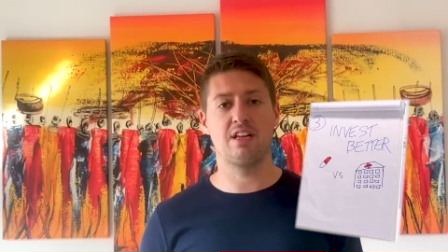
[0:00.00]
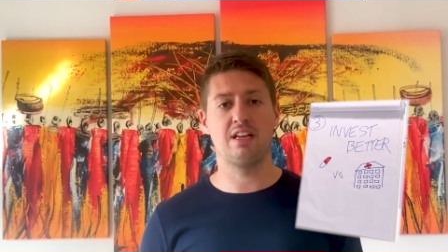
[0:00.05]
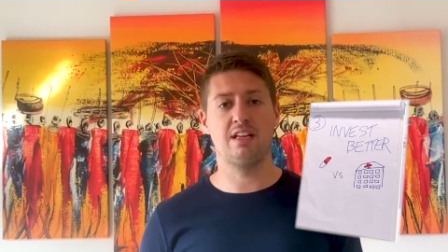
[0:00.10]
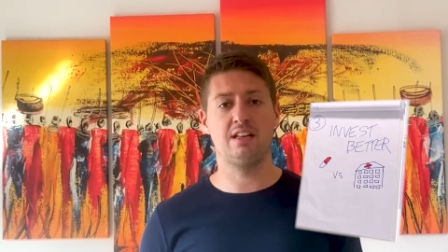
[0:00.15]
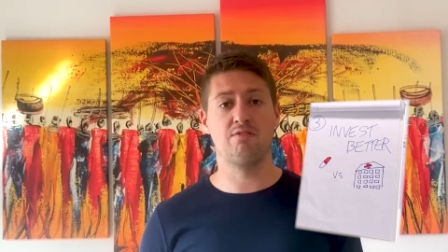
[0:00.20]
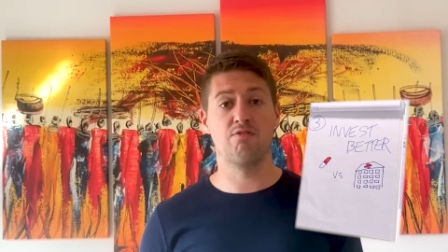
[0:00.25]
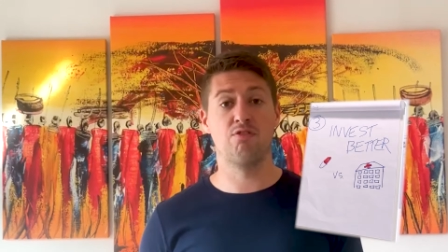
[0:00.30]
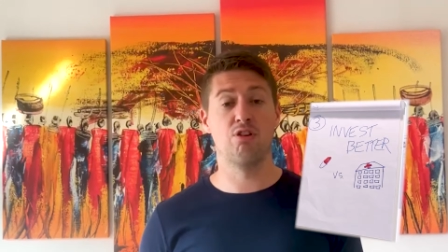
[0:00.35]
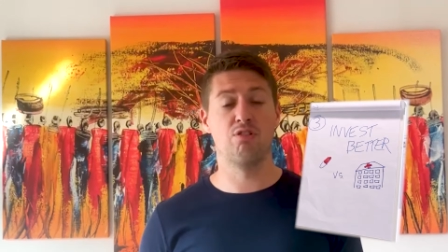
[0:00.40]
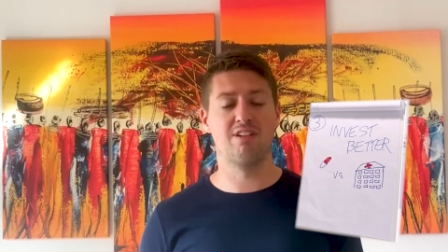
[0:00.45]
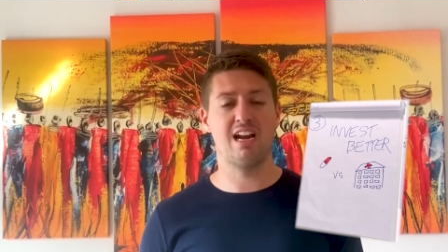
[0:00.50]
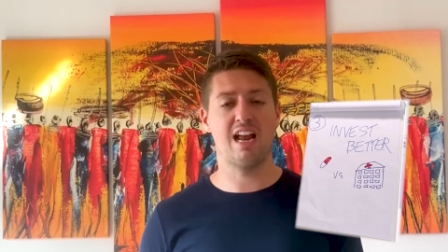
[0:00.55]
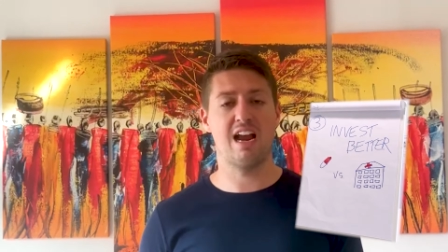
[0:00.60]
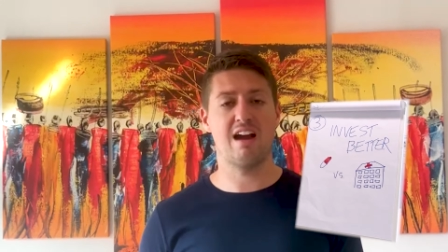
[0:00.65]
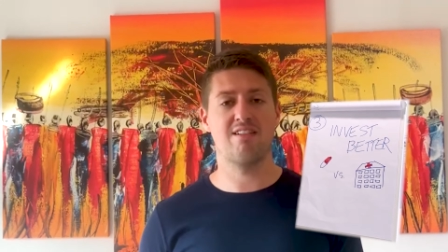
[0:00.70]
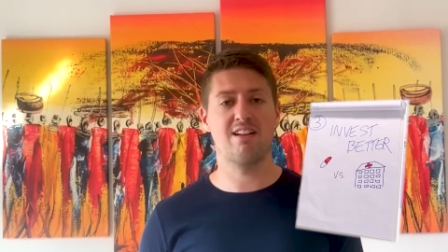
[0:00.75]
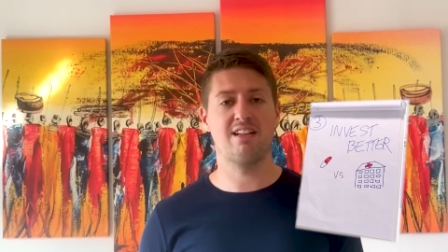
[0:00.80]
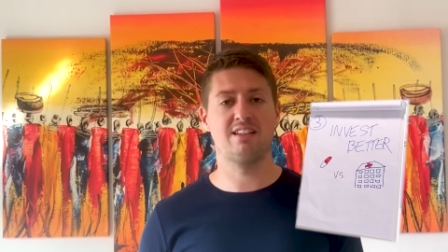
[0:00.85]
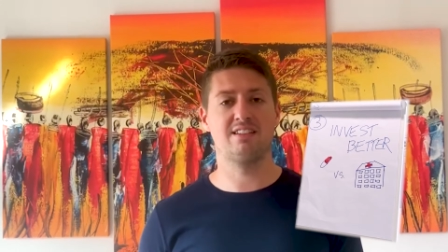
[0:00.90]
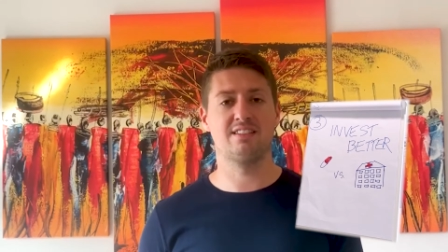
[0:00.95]
in rural
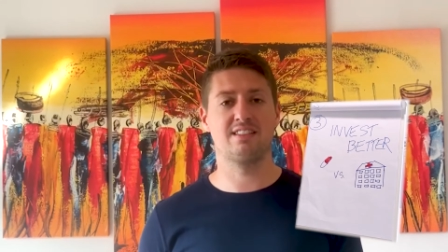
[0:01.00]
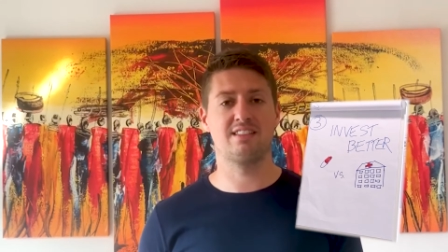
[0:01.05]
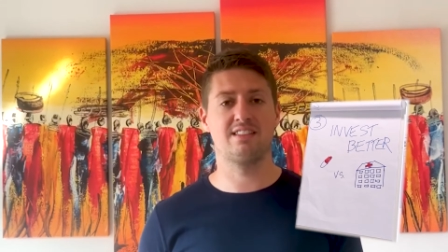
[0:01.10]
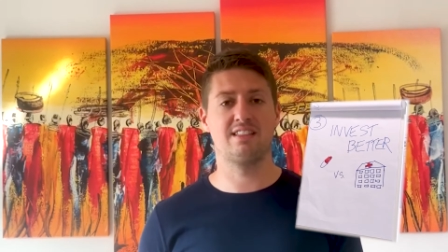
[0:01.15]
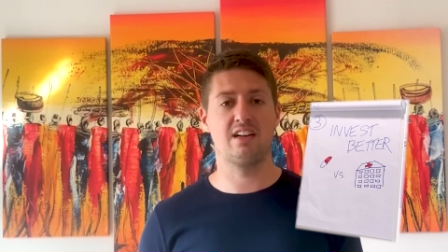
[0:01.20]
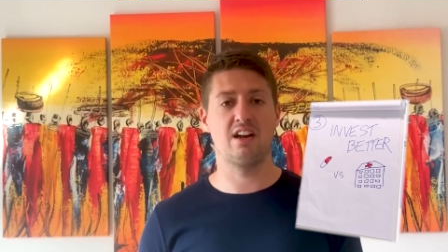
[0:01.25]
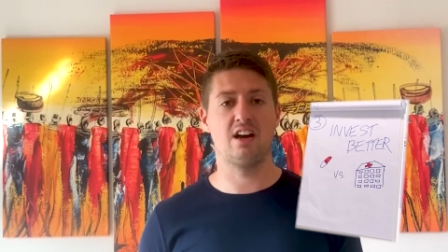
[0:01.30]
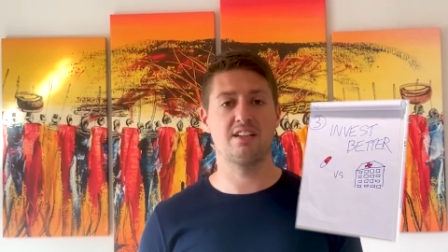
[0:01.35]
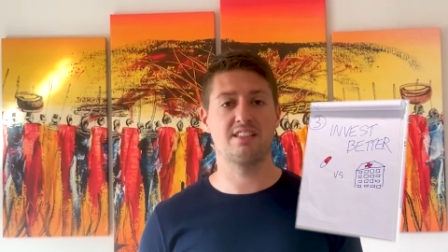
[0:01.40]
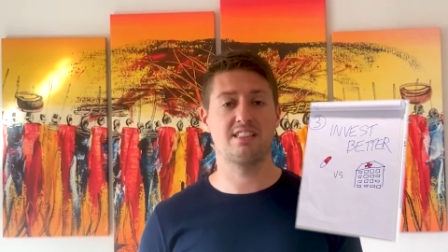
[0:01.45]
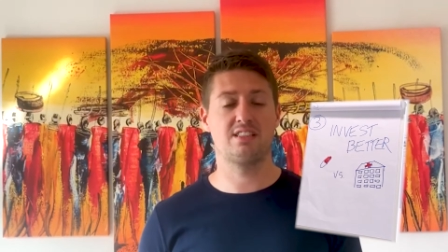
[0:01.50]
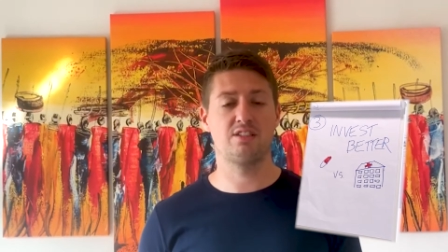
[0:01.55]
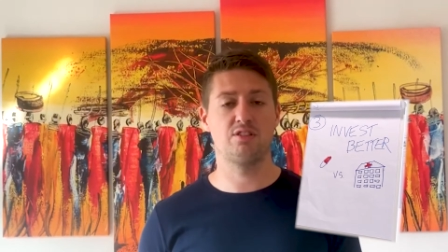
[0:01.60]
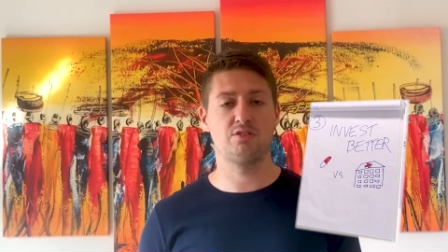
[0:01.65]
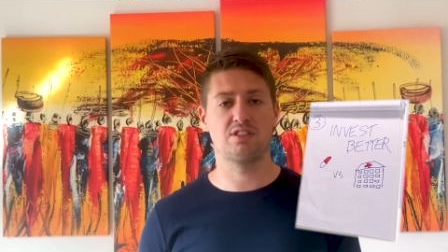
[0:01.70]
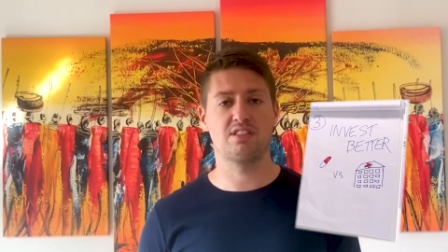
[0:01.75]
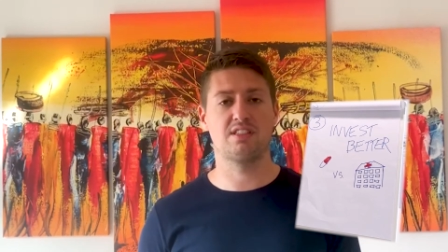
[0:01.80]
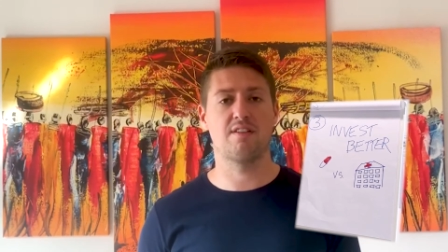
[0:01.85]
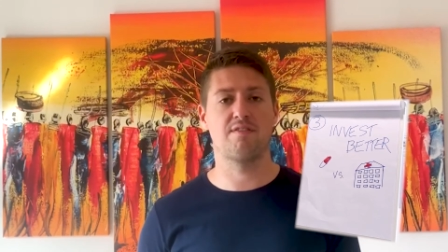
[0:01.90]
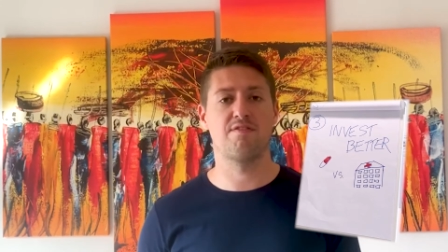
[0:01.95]
areas that are still
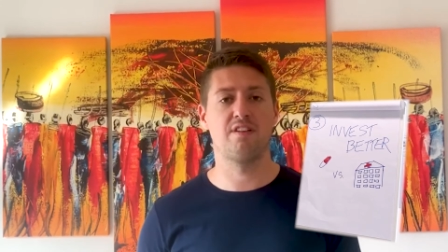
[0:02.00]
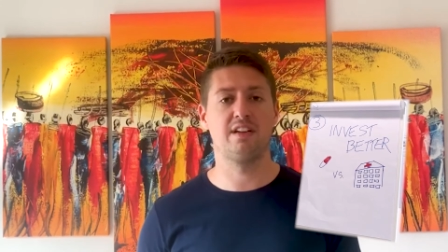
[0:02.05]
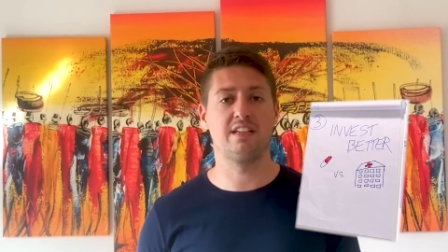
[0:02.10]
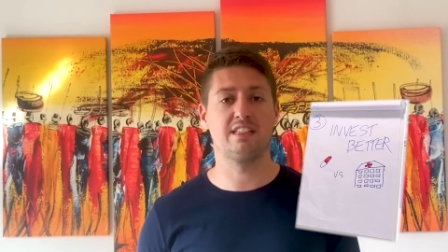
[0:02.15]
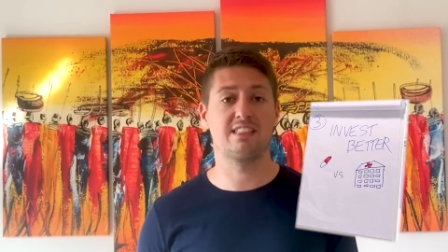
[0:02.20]
suffering